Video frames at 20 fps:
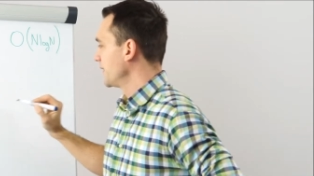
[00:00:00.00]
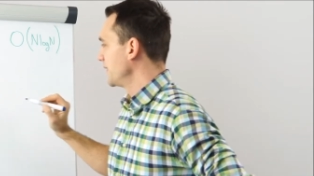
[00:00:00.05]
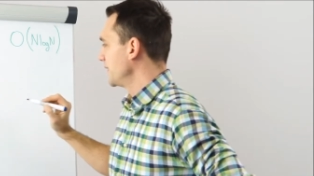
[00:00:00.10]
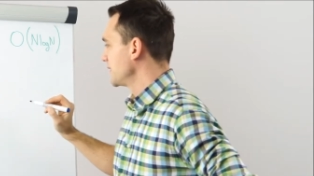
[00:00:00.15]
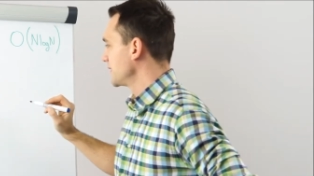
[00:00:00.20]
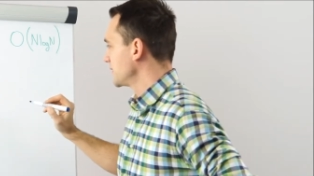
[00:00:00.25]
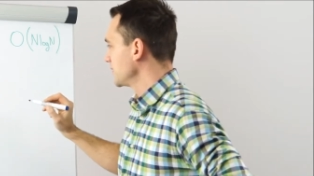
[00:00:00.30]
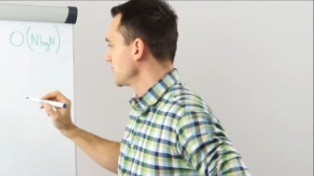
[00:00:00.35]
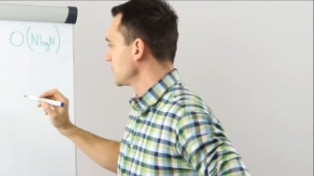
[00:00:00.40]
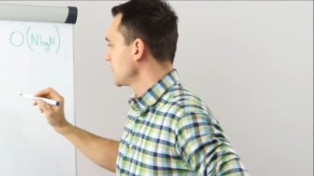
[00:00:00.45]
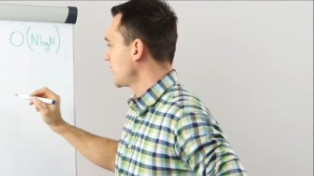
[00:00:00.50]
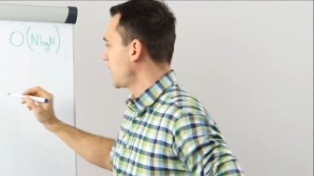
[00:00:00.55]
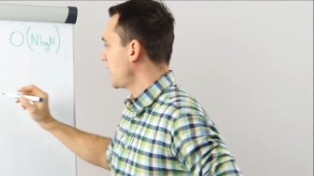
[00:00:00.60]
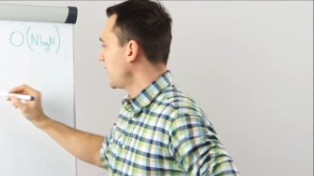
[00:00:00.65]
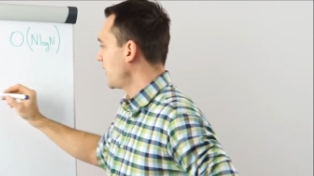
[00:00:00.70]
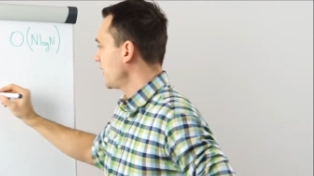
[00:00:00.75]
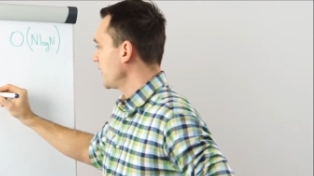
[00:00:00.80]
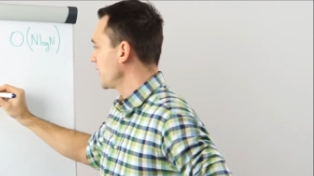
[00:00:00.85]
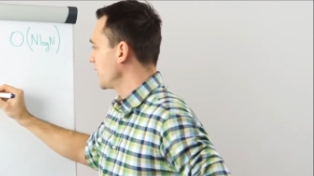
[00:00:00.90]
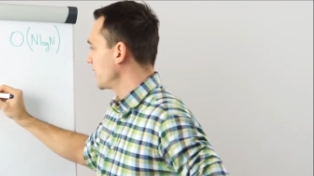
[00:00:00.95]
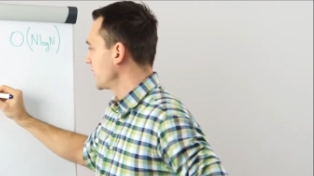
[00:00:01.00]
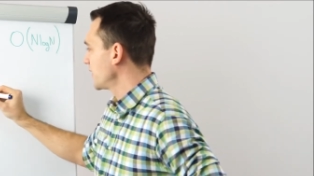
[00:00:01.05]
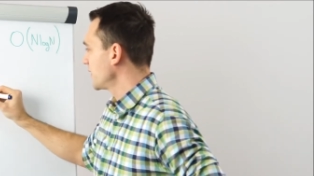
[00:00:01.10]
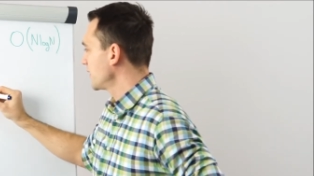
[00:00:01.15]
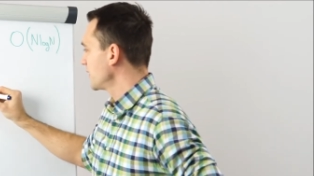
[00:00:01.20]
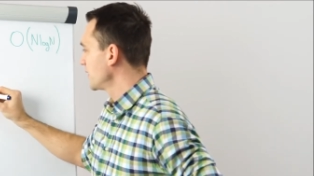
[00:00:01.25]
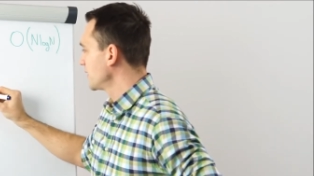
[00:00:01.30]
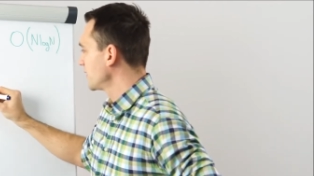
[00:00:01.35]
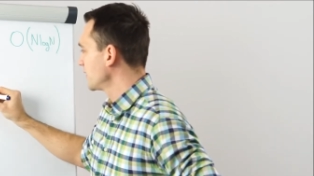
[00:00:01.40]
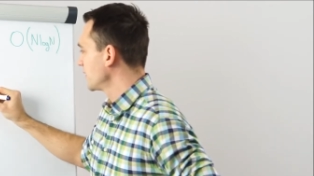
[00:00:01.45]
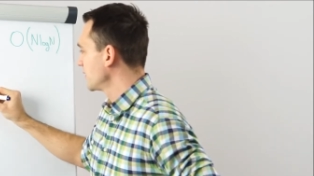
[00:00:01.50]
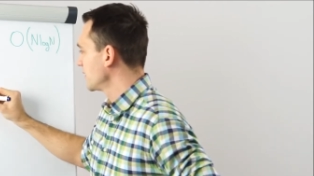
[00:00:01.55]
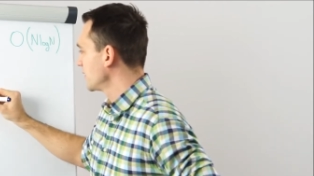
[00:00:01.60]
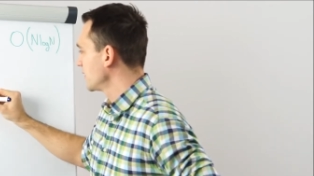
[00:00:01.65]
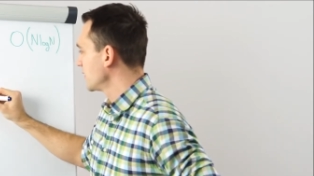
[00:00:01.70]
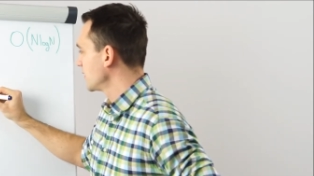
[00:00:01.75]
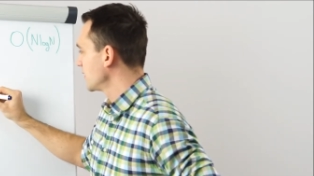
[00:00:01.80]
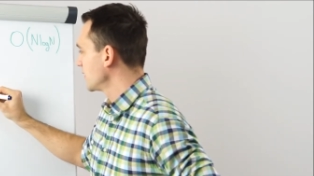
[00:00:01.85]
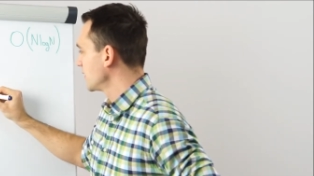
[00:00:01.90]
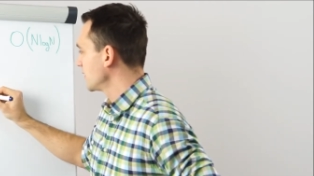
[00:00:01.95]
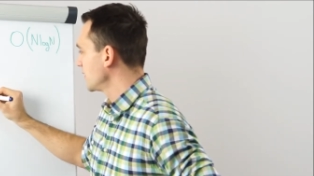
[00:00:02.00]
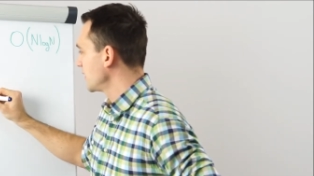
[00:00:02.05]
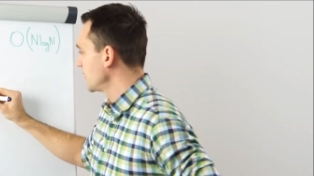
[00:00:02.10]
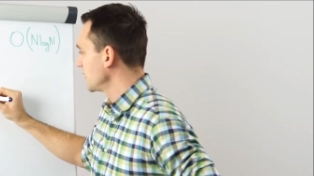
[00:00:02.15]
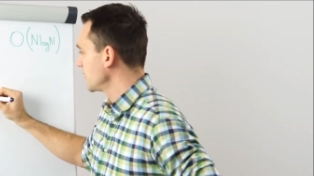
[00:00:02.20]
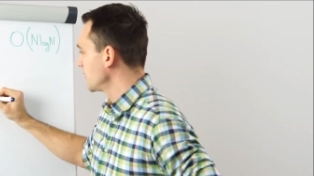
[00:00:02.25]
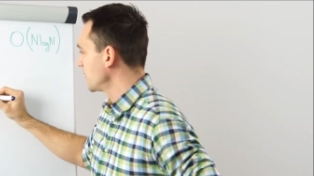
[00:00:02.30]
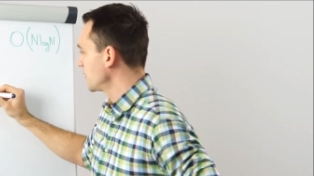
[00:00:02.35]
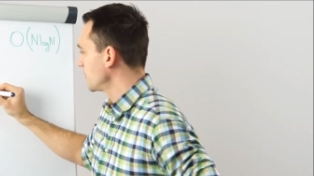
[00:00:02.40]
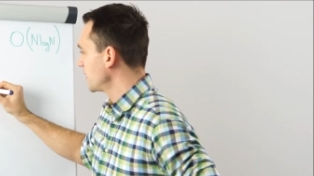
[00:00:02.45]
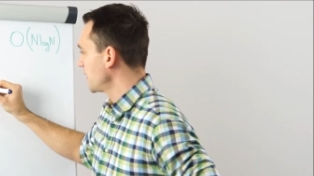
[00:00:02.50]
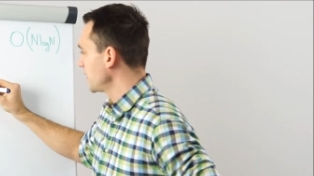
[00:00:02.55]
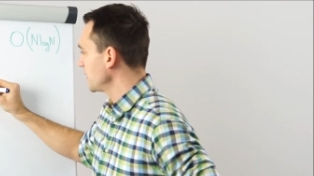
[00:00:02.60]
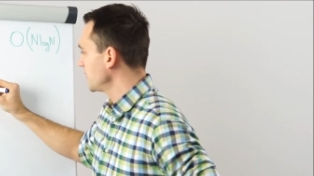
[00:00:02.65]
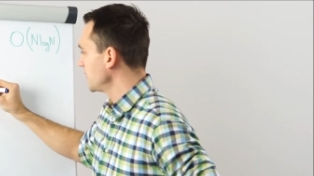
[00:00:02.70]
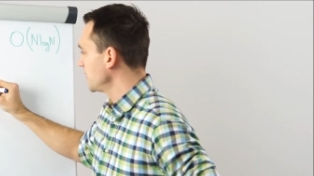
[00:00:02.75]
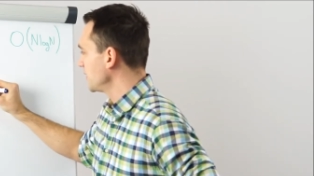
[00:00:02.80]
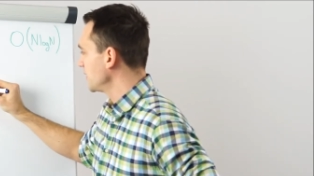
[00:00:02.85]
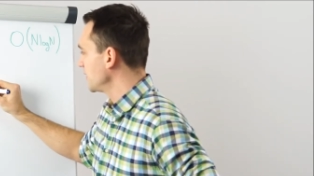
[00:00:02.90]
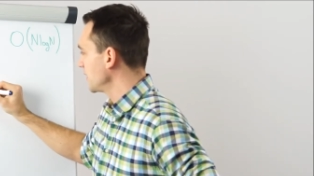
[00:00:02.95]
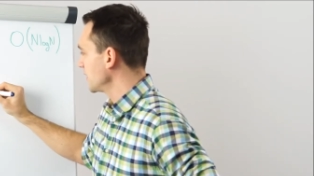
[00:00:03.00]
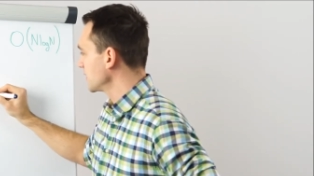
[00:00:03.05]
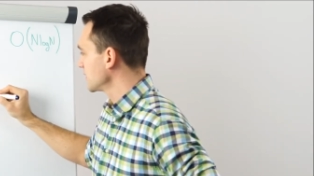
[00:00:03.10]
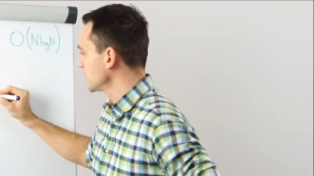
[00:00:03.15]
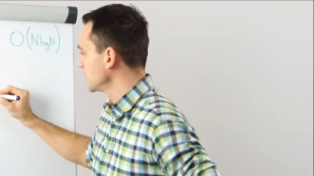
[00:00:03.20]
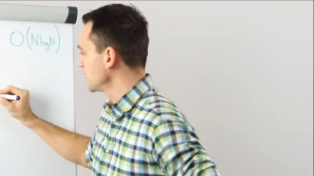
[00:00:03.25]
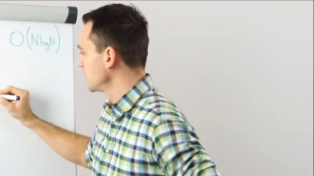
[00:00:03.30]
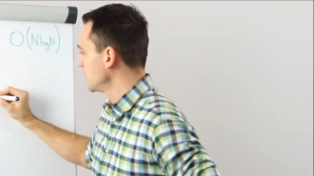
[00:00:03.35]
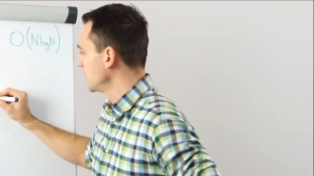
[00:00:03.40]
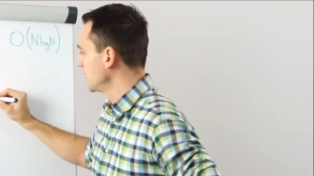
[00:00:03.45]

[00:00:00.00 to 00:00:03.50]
is not higher than right index.